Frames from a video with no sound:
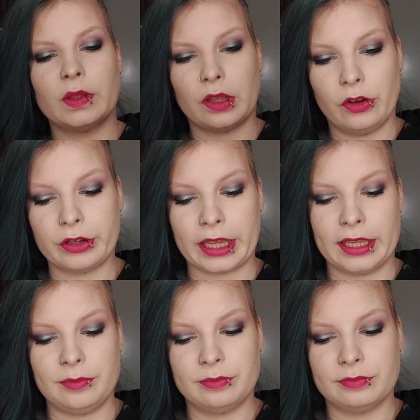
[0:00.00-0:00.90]

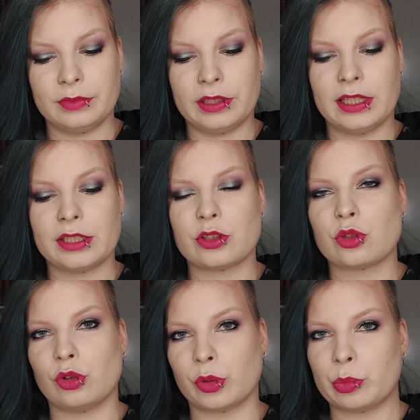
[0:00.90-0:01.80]
Okay, let's
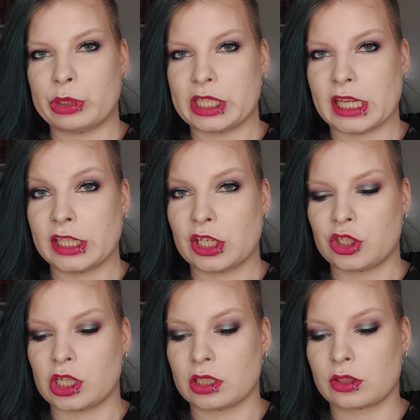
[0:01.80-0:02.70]
talk
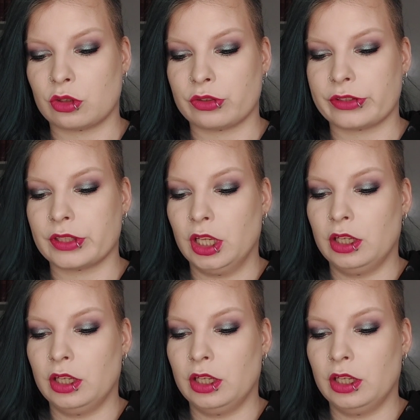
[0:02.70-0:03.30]
percentages, because